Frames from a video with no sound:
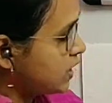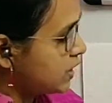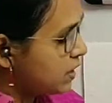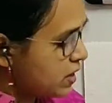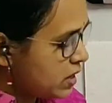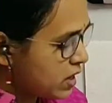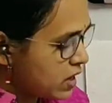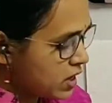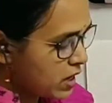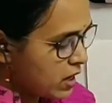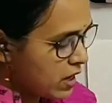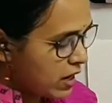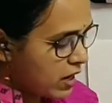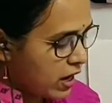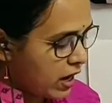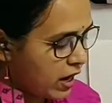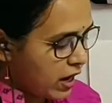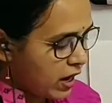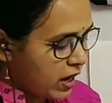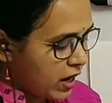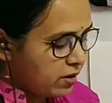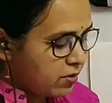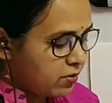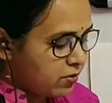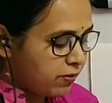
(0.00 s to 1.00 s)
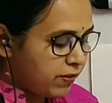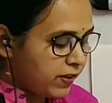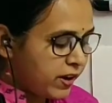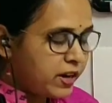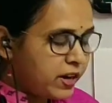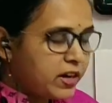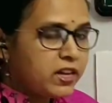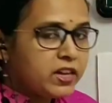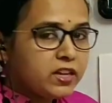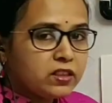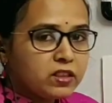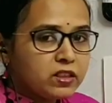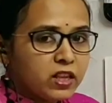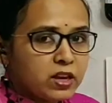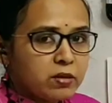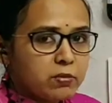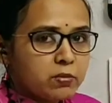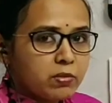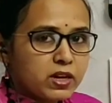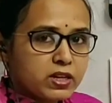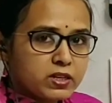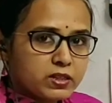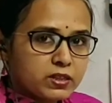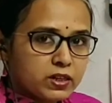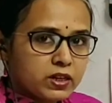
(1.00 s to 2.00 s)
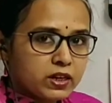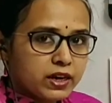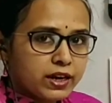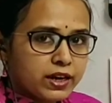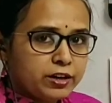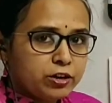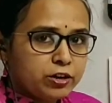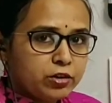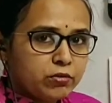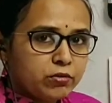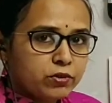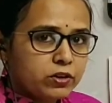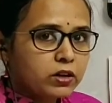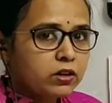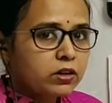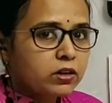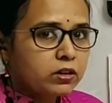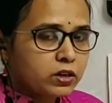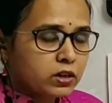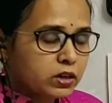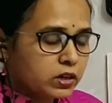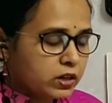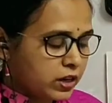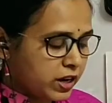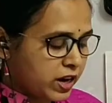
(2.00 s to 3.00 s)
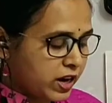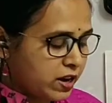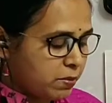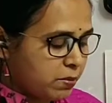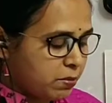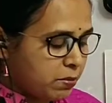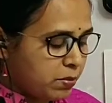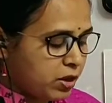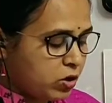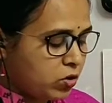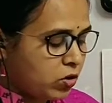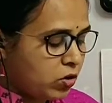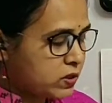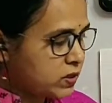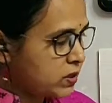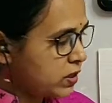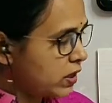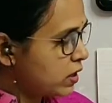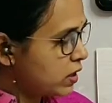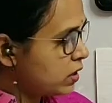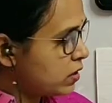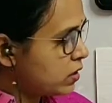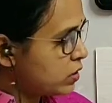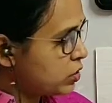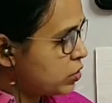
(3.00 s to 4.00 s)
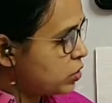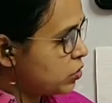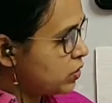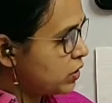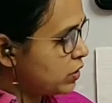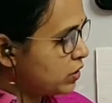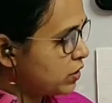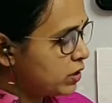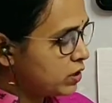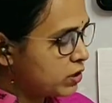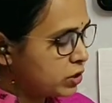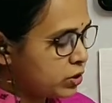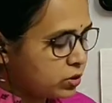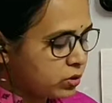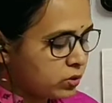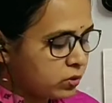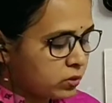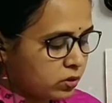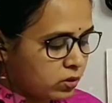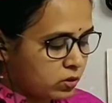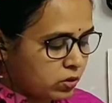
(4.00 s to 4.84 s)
and failing them is a kind of a crime, because they are also dear to God.